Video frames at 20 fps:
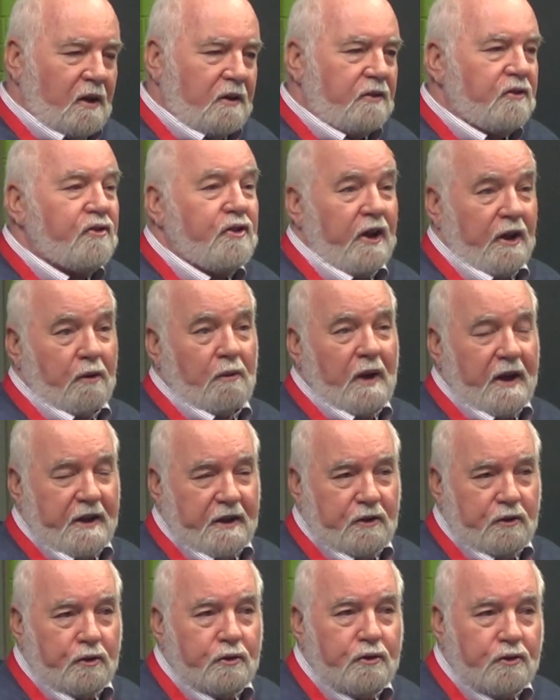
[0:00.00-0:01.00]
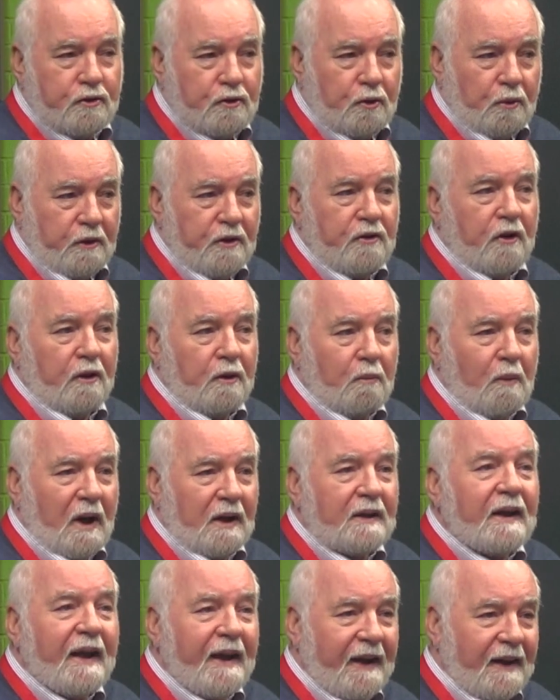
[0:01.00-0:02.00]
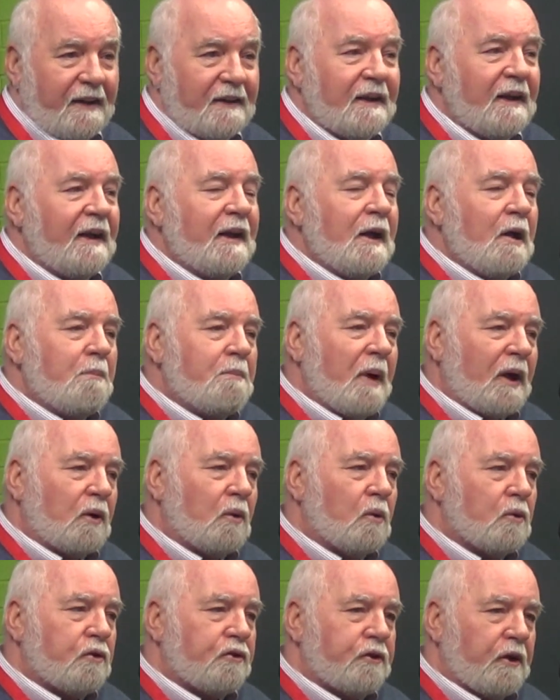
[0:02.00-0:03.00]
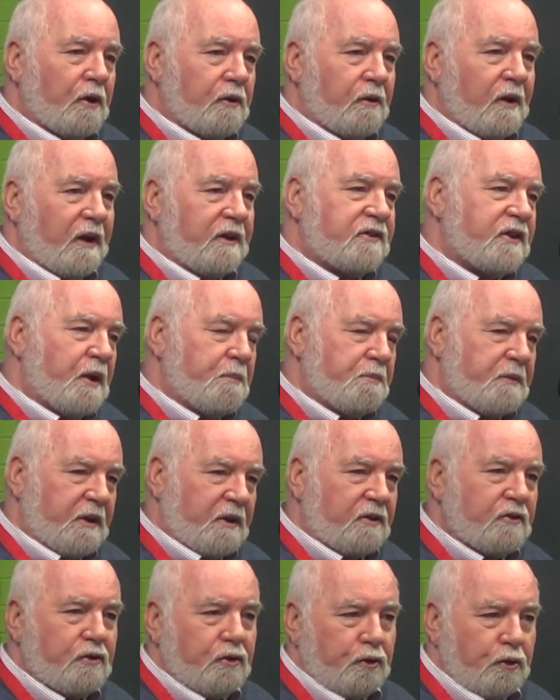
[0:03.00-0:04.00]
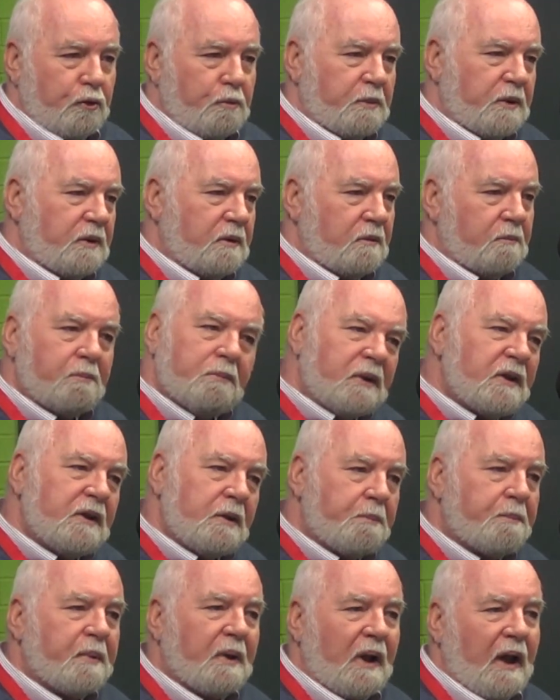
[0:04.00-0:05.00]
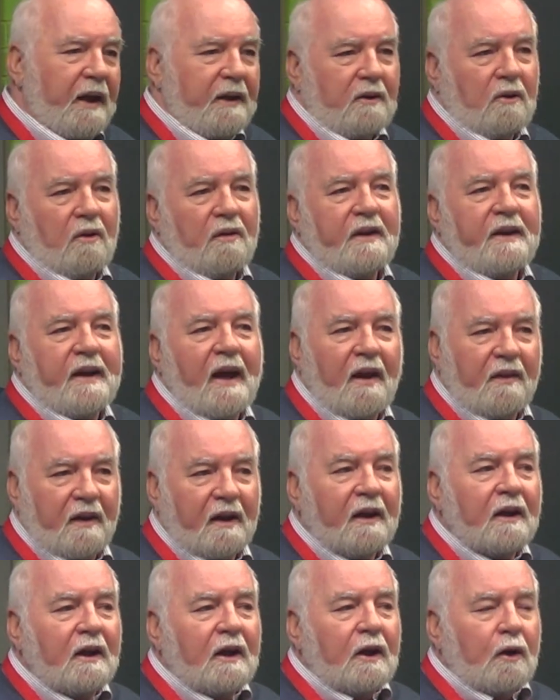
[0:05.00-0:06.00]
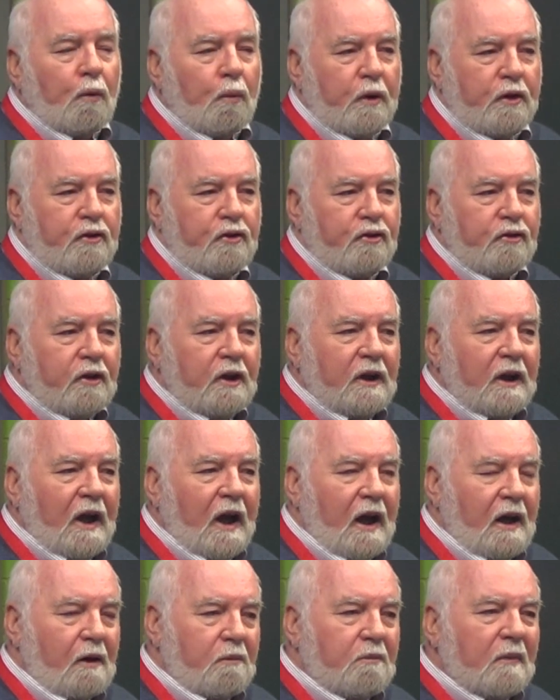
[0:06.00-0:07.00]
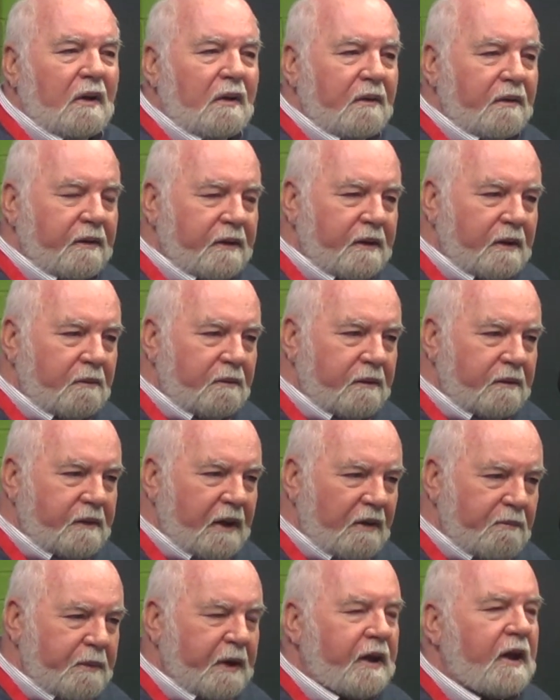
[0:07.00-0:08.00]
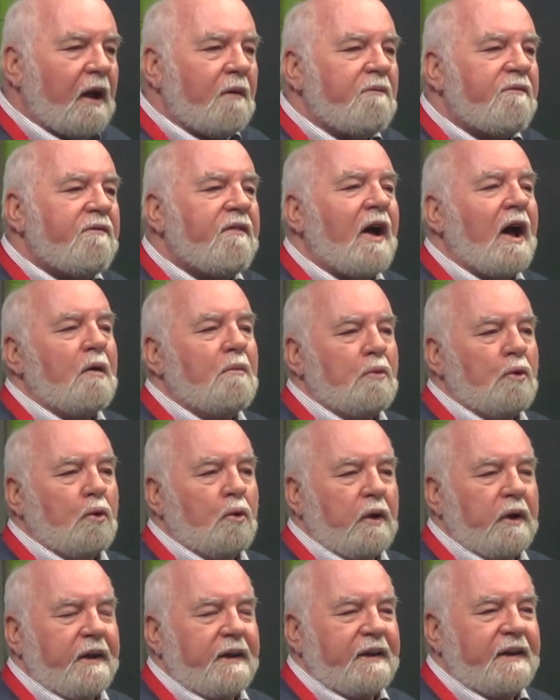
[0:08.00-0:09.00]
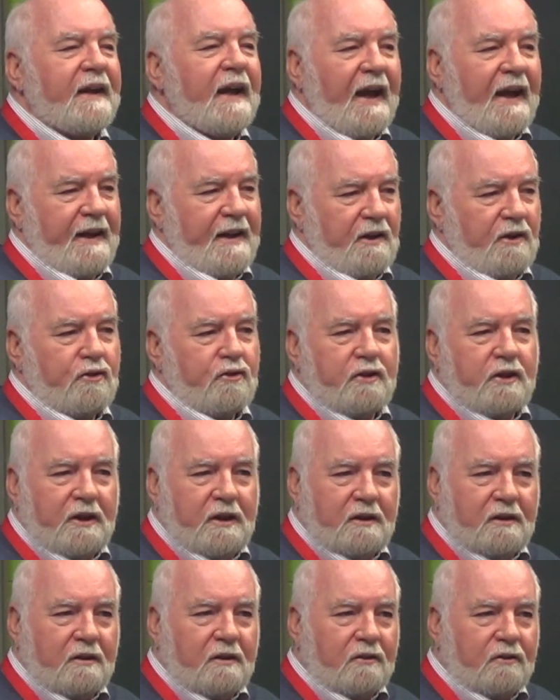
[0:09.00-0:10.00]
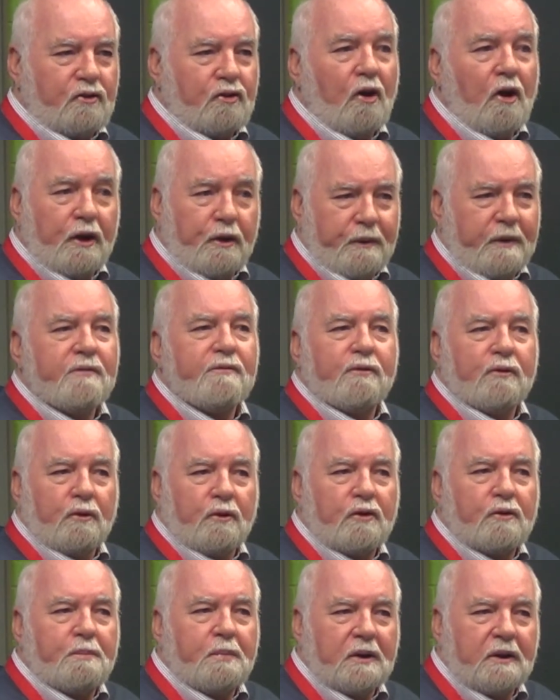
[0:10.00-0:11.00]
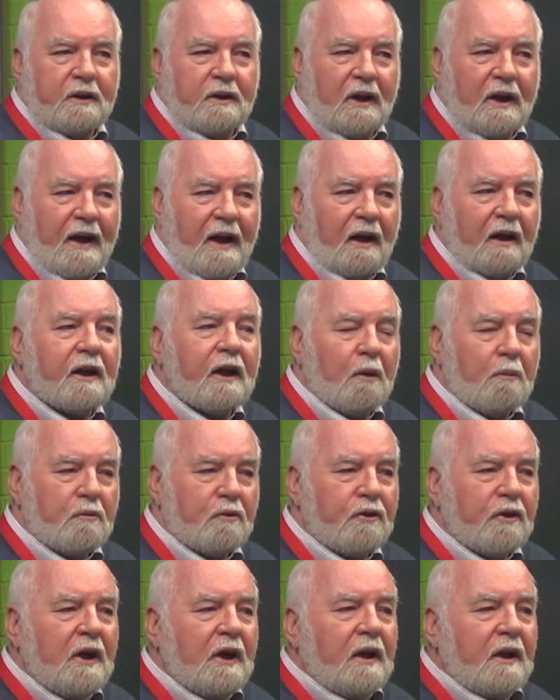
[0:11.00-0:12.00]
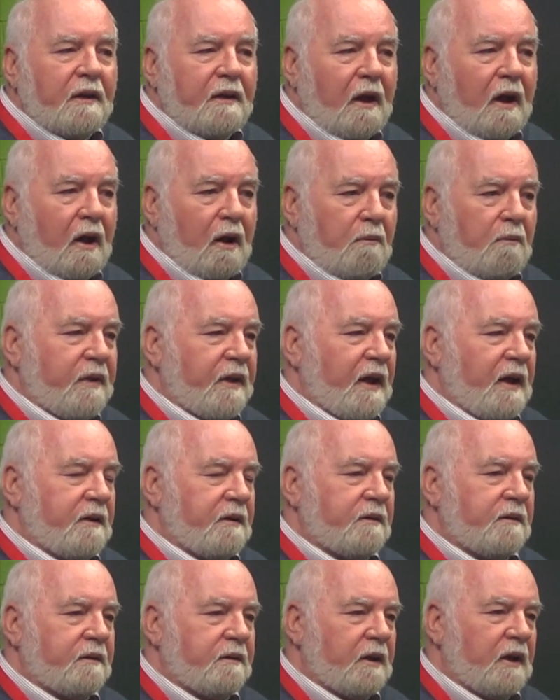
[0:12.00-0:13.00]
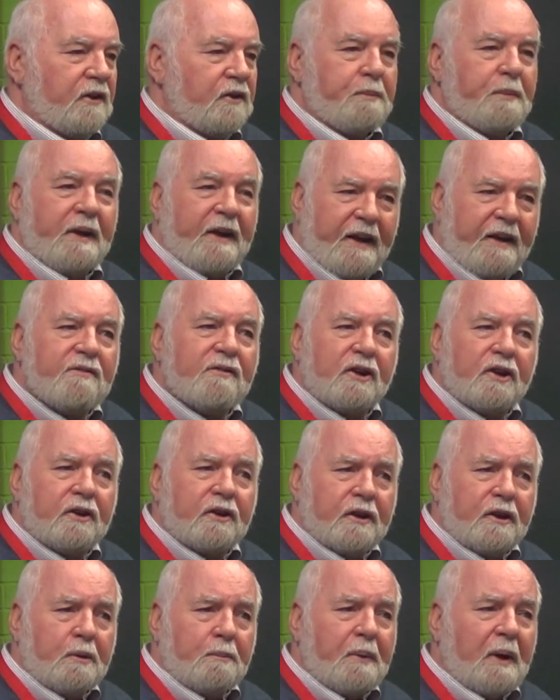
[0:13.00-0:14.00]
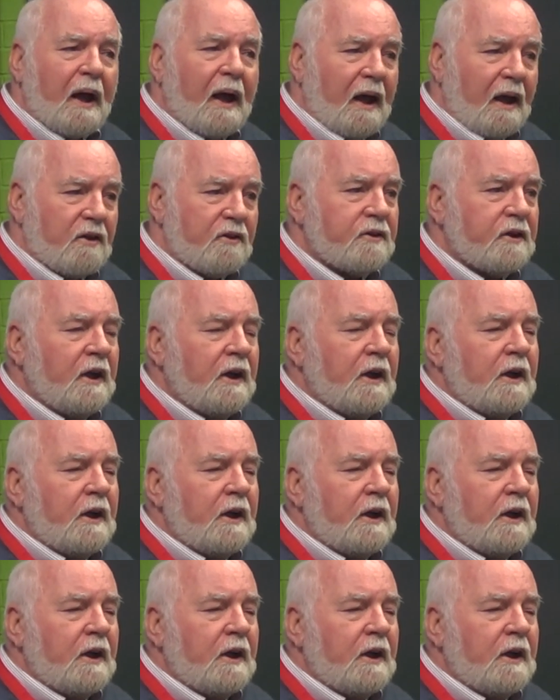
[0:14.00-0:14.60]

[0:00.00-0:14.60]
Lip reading: generating news stories on the one hand, but also attempting to manipulate on the other, which they've become far more engaged in trying to influence political outcomes than has been evident in the past.